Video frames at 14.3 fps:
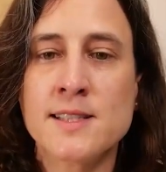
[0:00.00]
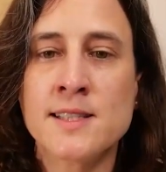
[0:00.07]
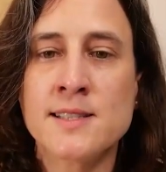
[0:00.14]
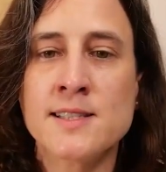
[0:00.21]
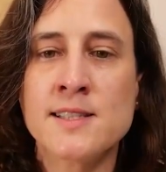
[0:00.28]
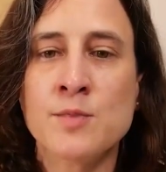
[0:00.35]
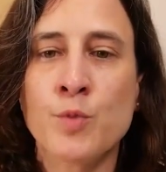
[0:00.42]

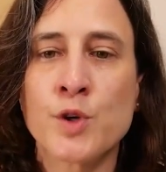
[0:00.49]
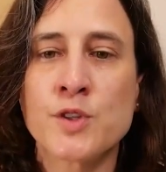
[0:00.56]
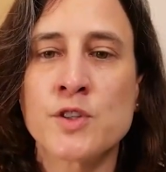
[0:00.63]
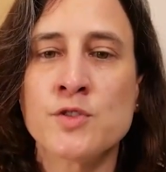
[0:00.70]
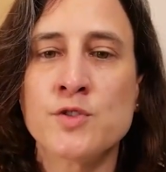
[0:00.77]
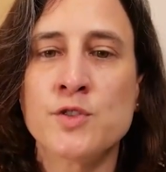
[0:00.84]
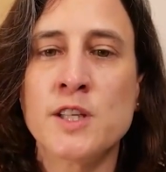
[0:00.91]
It is
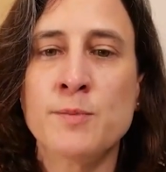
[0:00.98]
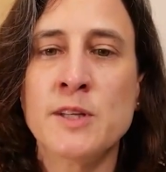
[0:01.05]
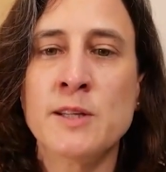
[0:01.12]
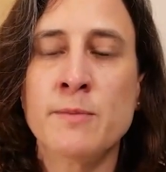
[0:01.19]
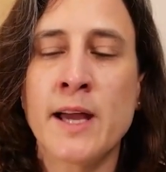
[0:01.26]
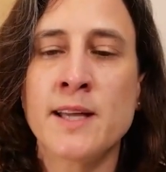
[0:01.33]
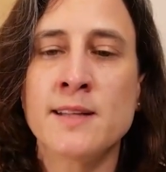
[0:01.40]
important to keep
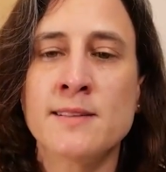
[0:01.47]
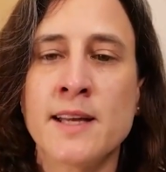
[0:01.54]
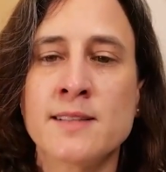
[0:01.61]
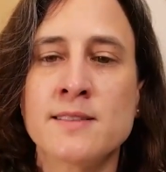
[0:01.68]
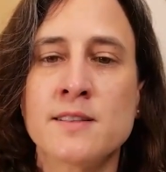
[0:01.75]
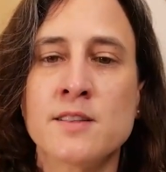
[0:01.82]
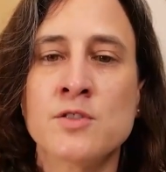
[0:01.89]
in mind
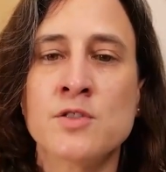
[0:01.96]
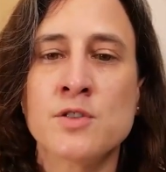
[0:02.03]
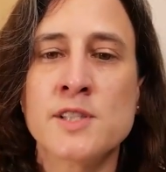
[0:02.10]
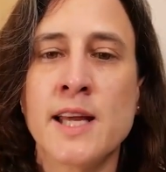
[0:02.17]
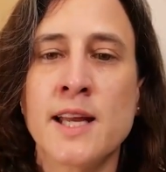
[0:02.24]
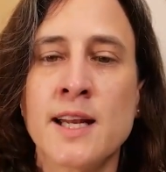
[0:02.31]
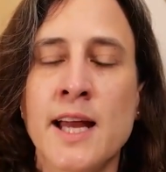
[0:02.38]
that
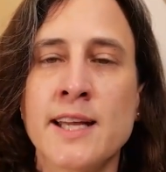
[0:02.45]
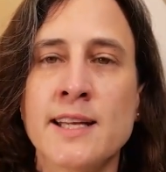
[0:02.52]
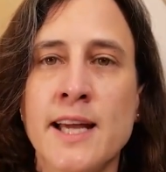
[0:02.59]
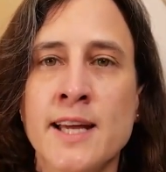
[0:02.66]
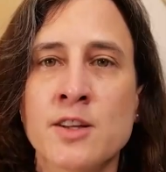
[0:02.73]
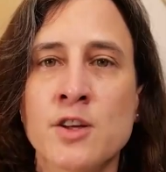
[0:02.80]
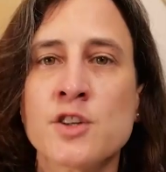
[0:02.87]
those
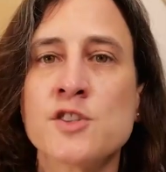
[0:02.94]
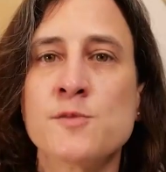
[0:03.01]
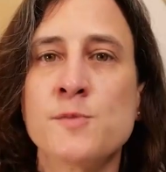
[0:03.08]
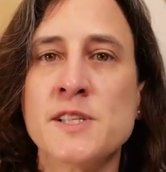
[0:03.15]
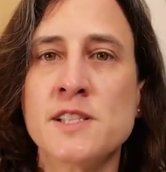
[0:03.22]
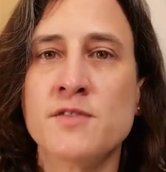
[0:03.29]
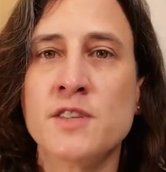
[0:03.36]
guidelines are not
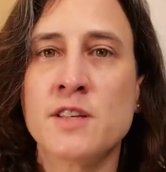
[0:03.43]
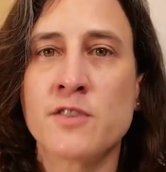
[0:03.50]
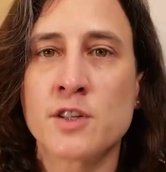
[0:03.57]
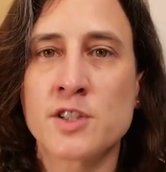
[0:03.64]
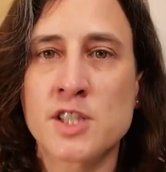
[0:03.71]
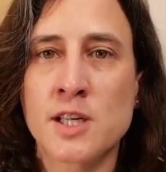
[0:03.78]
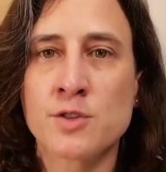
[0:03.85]
specific
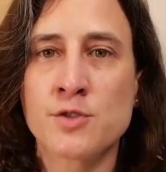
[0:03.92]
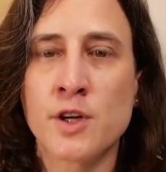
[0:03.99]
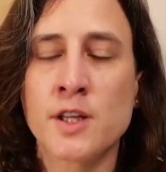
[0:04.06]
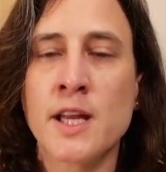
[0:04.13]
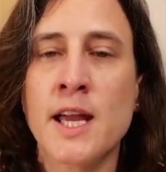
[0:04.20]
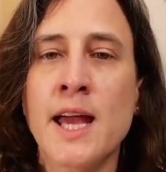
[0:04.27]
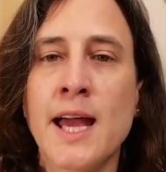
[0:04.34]
for
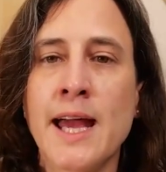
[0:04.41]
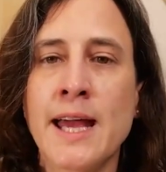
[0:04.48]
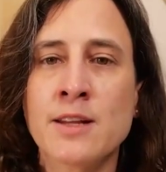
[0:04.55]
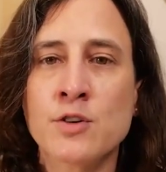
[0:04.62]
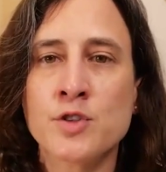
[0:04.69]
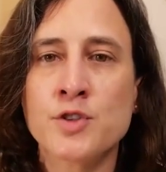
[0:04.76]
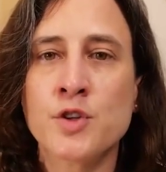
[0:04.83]
children,
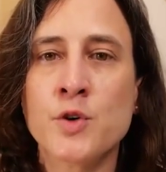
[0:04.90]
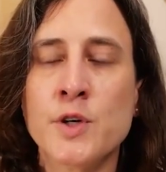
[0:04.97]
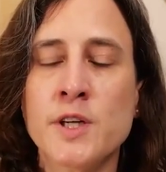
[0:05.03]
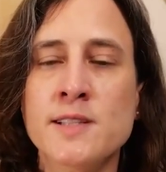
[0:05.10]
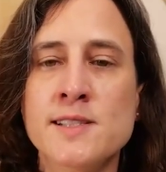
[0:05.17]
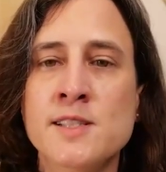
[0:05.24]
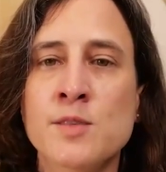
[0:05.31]
and also
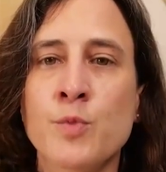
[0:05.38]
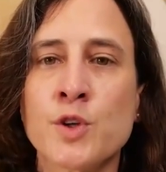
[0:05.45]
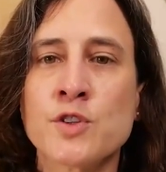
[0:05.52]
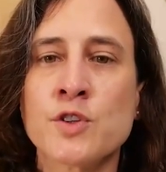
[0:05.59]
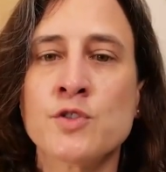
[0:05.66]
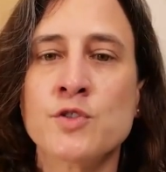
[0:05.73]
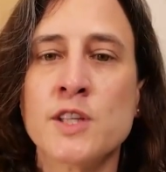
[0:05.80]
it is
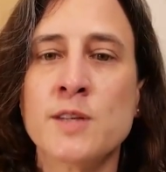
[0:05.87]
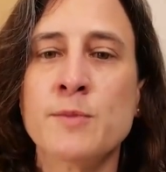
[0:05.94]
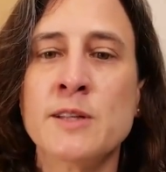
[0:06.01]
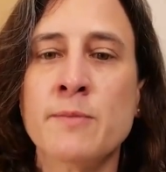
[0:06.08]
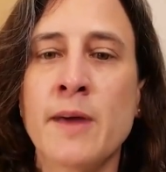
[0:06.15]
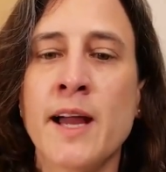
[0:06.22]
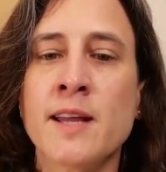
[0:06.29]
important to
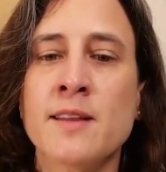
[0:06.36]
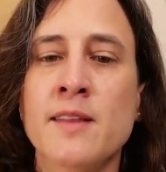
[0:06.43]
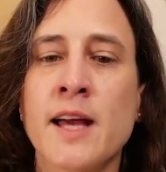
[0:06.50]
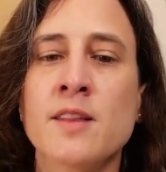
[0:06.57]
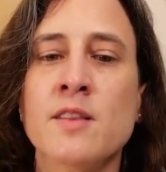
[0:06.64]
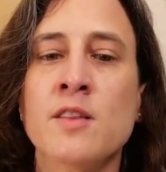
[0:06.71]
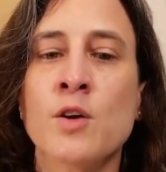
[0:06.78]
keep in mind
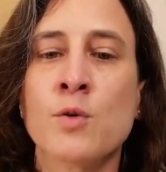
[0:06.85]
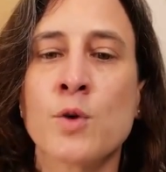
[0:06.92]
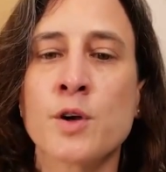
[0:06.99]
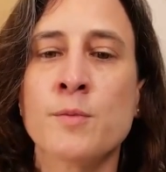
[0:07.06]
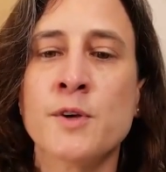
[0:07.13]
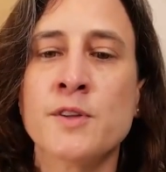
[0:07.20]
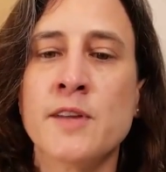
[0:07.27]
that the
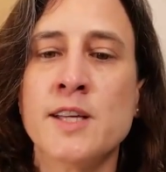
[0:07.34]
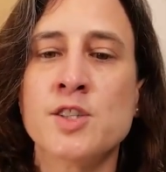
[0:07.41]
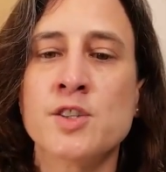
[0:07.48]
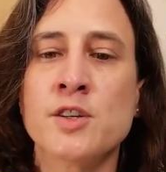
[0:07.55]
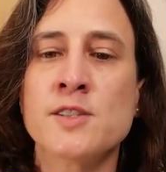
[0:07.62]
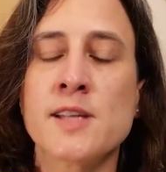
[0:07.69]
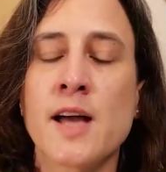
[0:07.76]

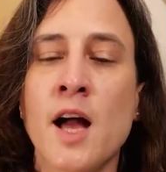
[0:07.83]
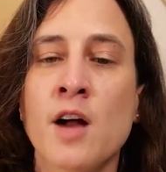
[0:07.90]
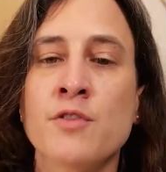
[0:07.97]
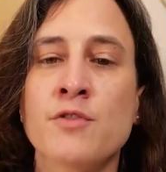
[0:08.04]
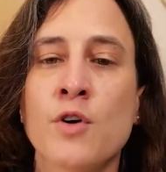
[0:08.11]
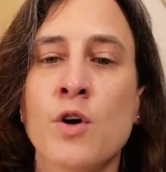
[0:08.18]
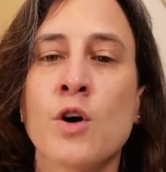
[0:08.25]
recommendations
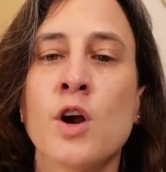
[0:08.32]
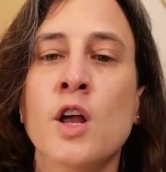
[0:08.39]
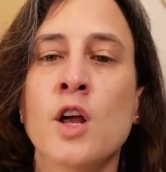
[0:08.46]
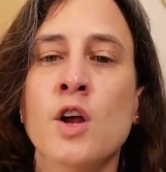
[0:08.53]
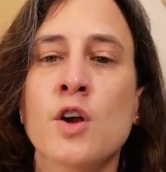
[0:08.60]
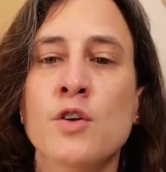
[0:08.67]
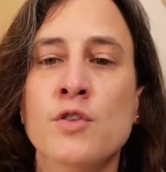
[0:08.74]
are for
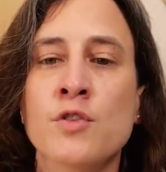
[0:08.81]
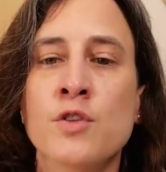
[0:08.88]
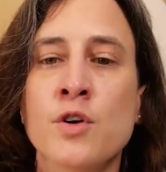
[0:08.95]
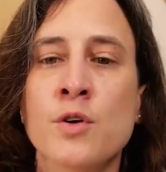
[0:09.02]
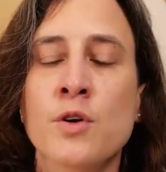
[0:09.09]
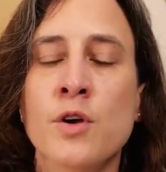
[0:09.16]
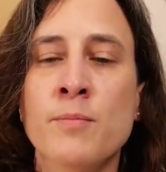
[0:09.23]

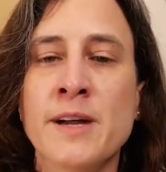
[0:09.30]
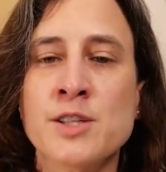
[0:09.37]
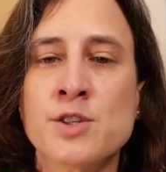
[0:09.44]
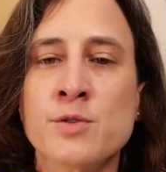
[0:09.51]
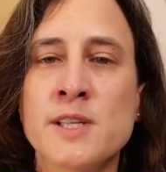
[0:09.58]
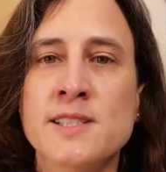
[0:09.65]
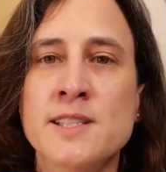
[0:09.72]
the
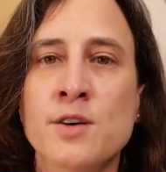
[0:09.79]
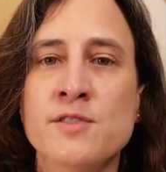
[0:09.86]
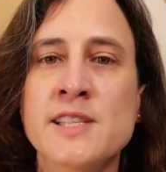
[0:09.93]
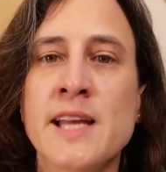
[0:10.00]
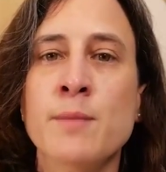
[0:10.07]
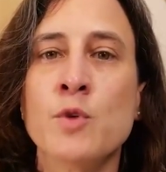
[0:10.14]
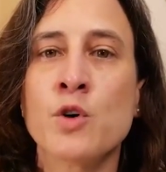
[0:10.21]
majority
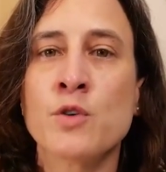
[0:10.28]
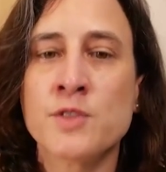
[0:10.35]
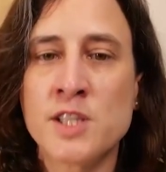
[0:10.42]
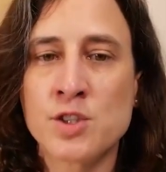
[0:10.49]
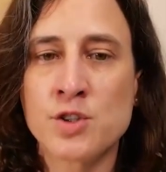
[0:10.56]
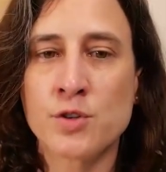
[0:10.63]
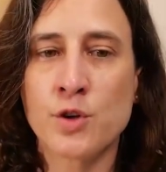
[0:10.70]
of them
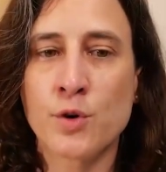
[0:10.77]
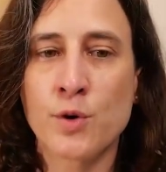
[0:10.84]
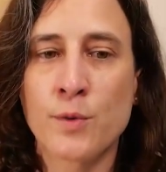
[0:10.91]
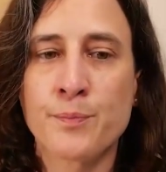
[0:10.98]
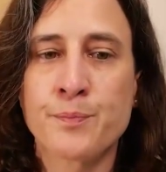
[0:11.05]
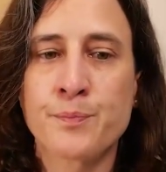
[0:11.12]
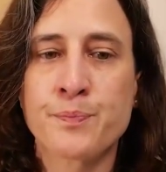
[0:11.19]
conditional.